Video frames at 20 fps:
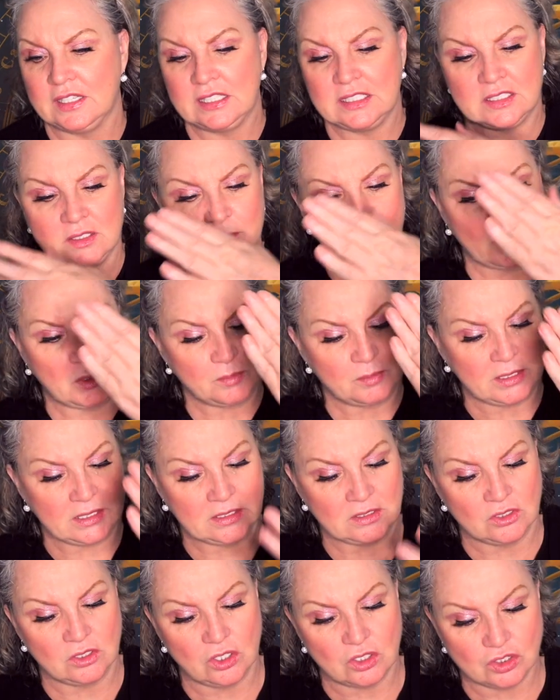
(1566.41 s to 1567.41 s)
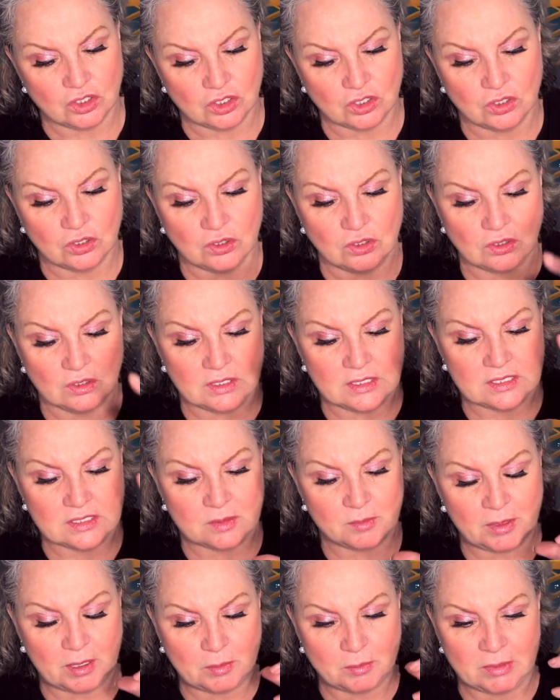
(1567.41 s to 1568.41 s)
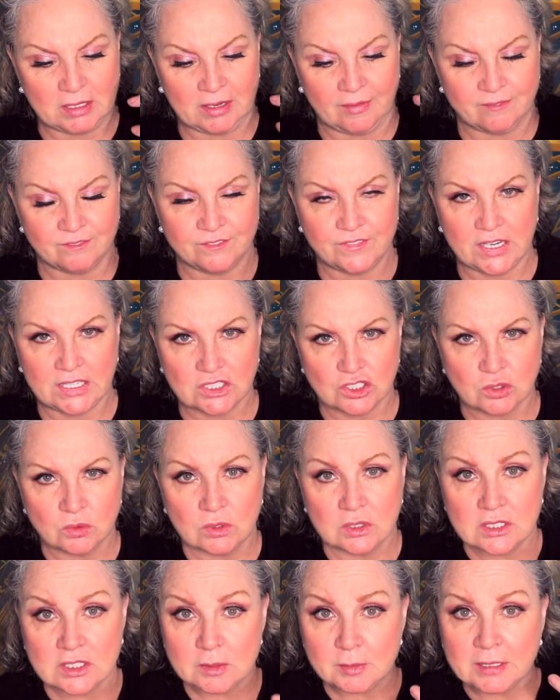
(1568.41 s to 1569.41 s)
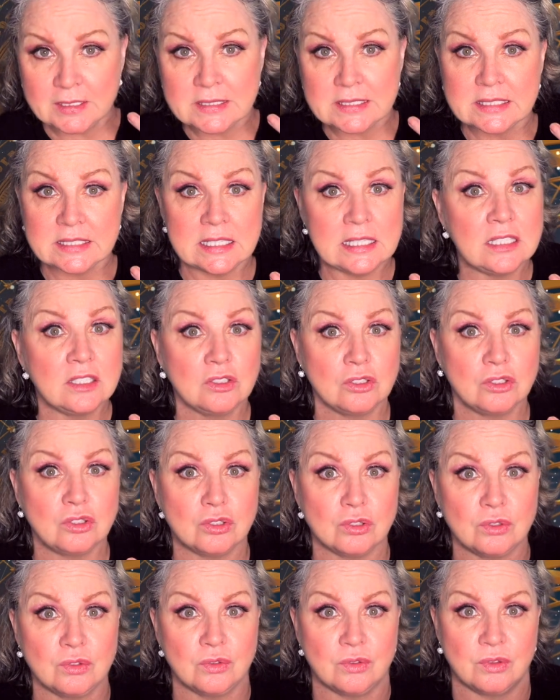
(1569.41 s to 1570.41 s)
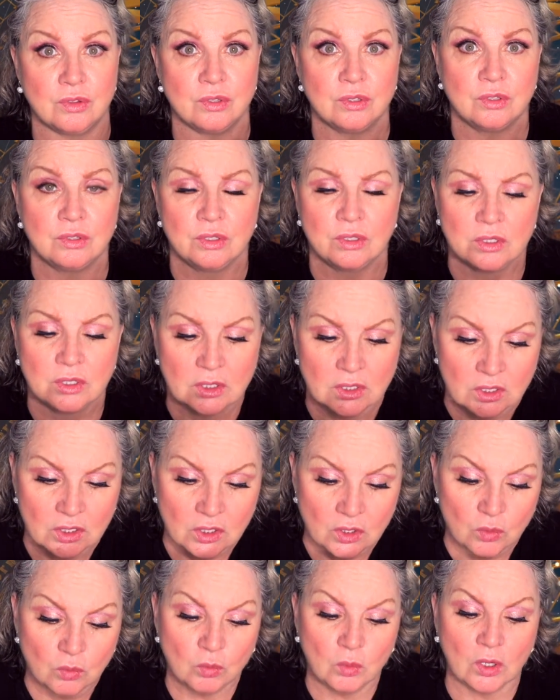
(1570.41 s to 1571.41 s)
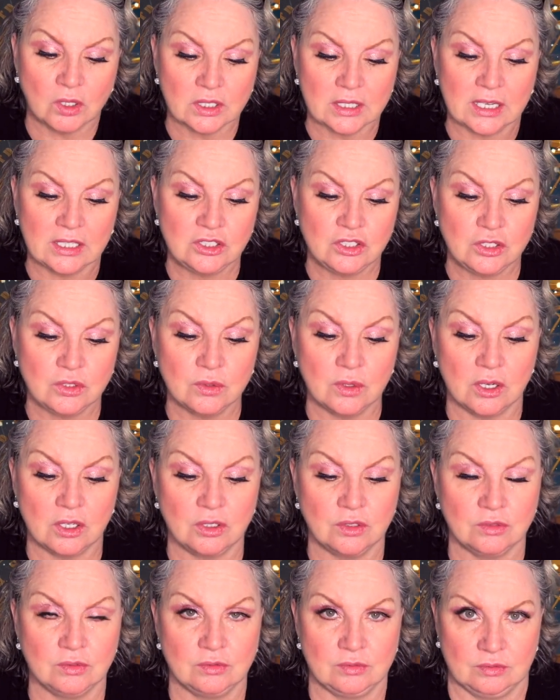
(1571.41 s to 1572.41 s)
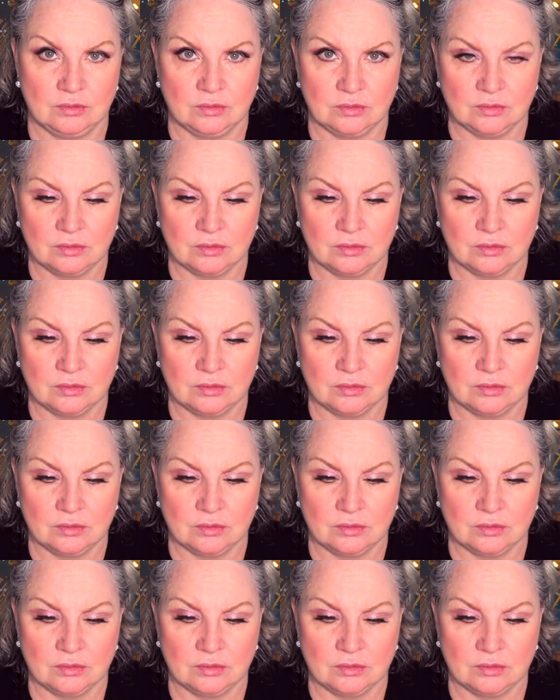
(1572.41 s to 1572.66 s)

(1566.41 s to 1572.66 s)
It's about being logical. It's about being factual. It's about seeing the truth. What can you own?